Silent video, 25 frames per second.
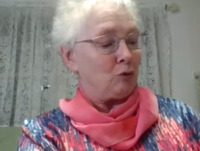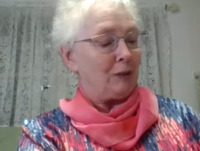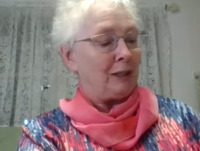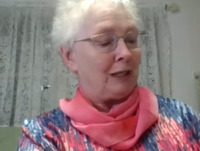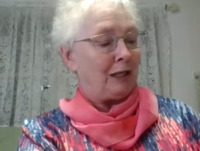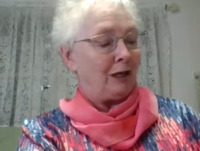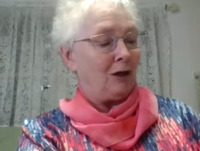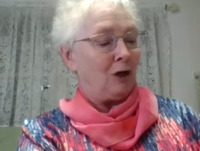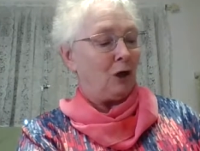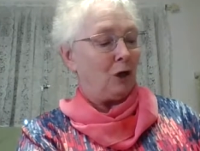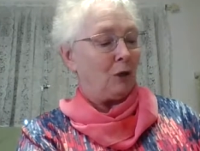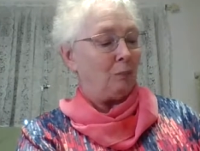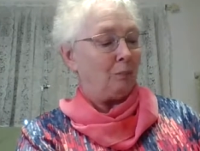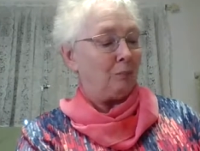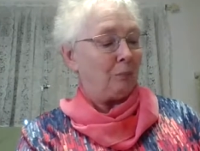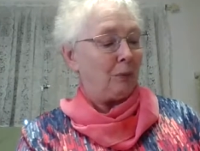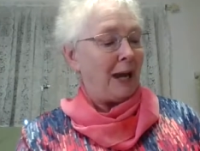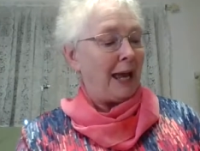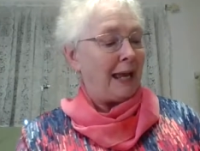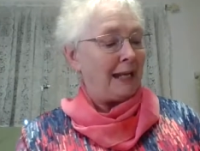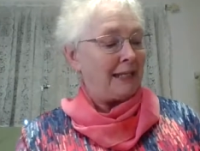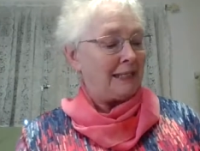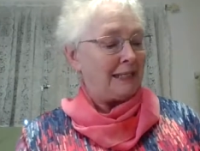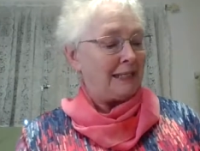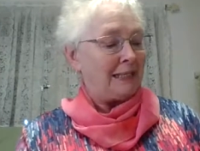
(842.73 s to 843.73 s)
drink called
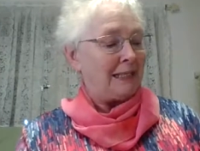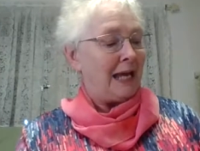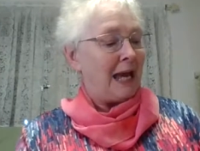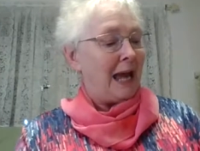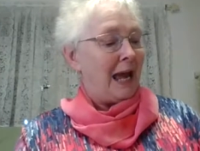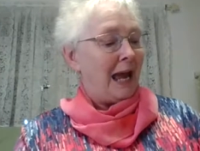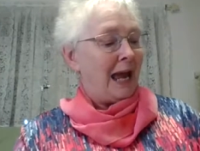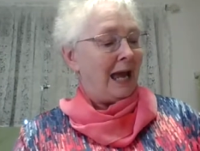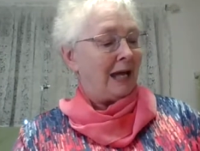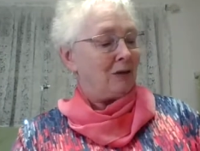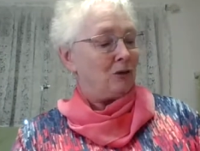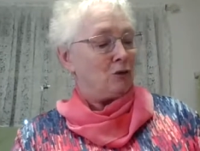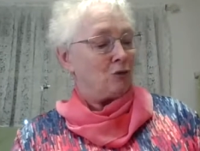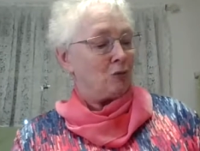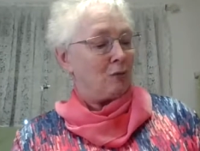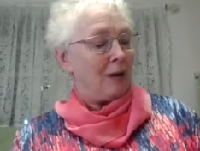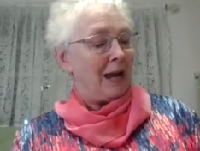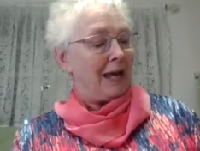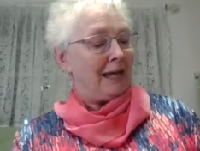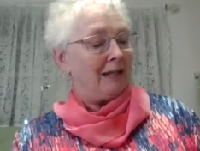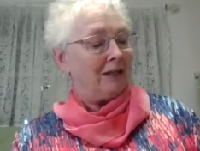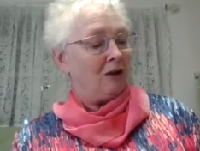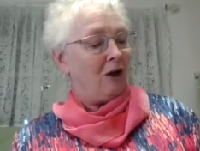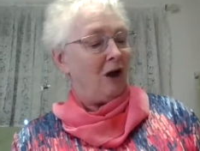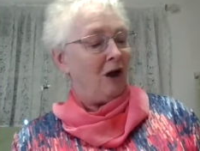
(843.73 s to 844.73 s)
brandy and
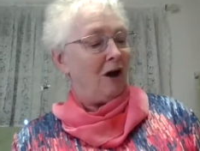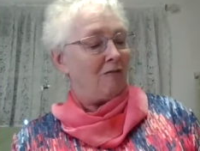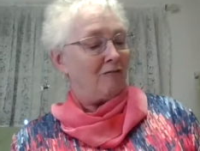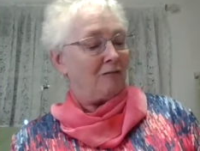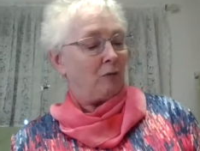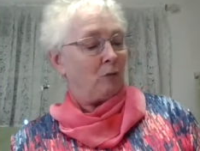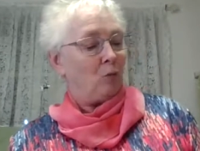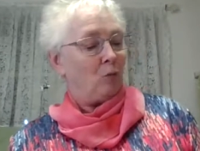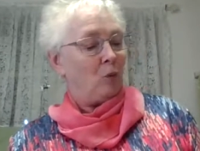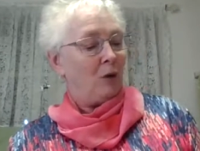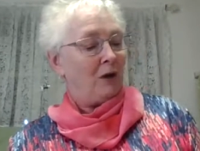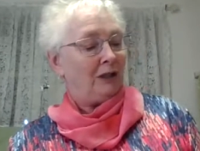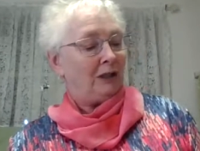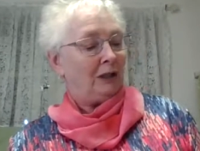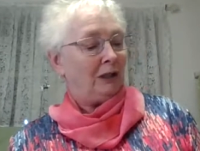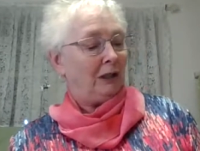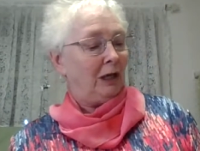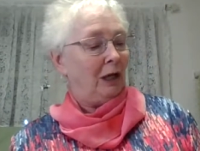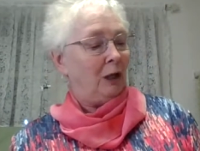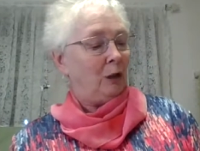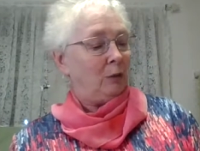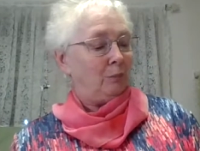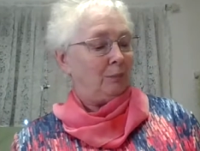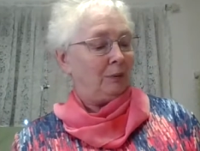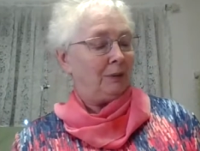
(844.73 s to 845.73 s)
drank it off at one
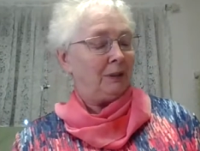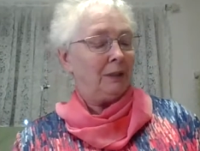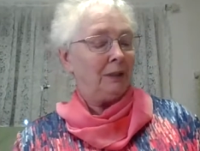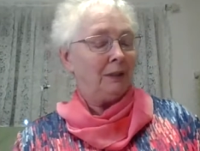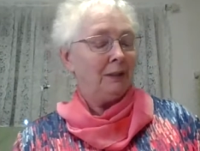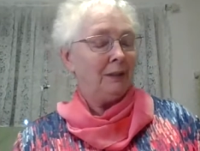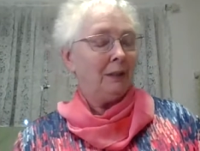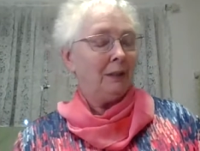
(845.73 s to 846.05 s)
gulp.